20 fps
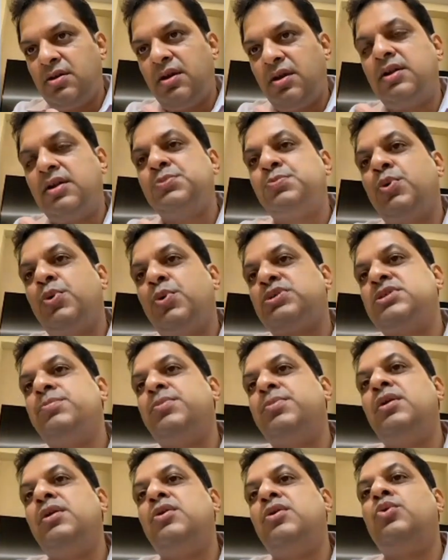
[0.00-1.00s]
it is
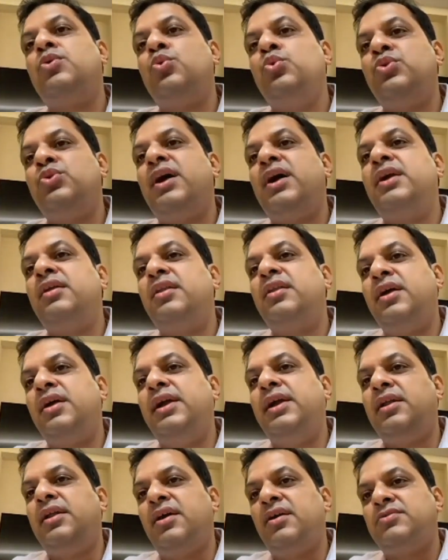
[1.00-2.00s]
possible to do that in a
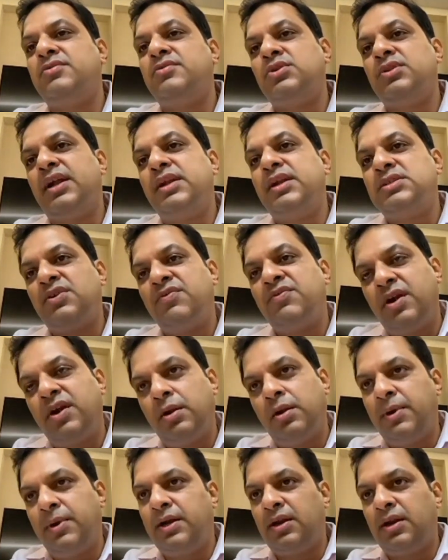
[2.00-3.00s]
ETF. So that is a
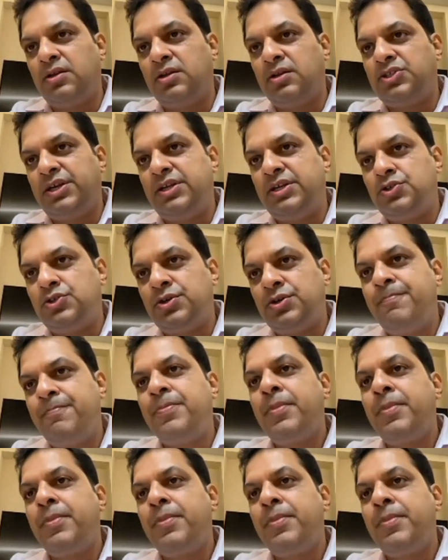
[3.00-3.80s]
fundamental change.